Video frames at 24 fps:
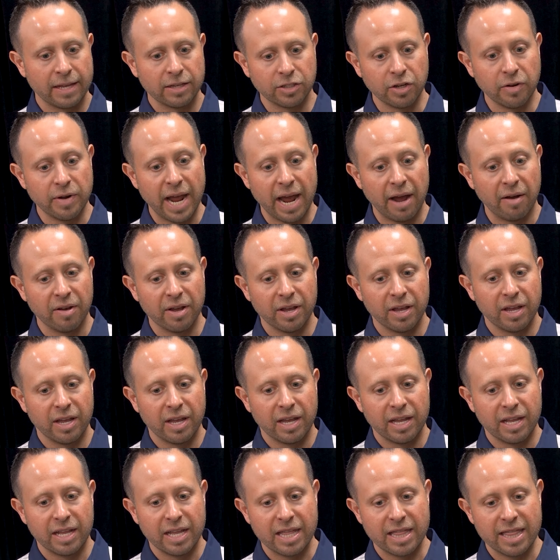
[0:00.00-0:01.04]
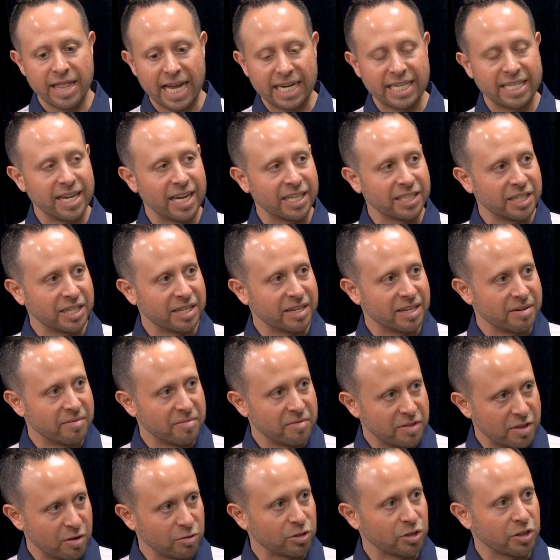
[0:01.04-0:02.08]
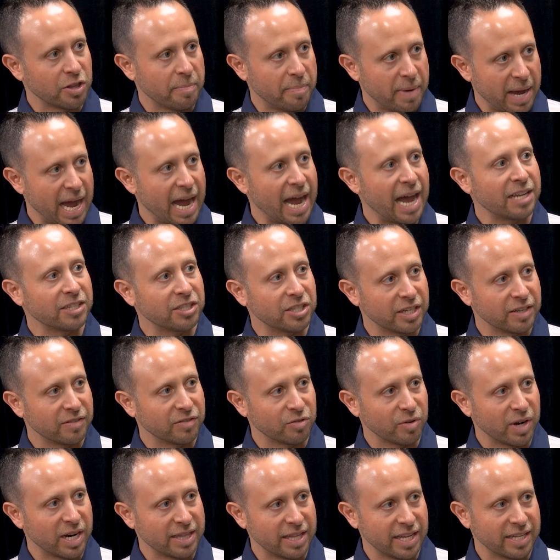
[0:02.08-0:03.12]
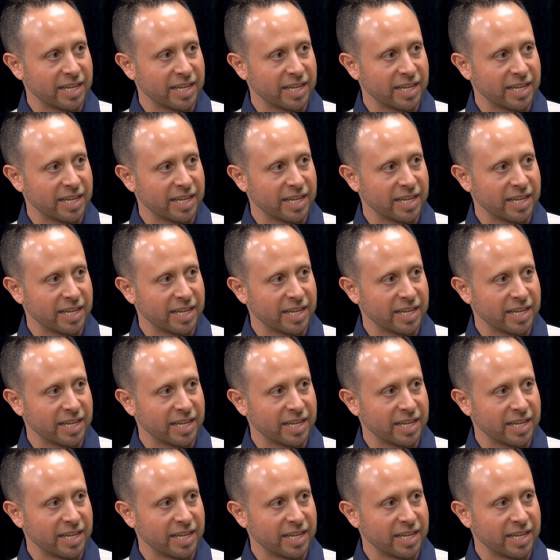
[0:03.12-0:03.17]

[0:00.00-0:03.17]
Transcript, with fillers: So now, that doesn't, those are the positives, right?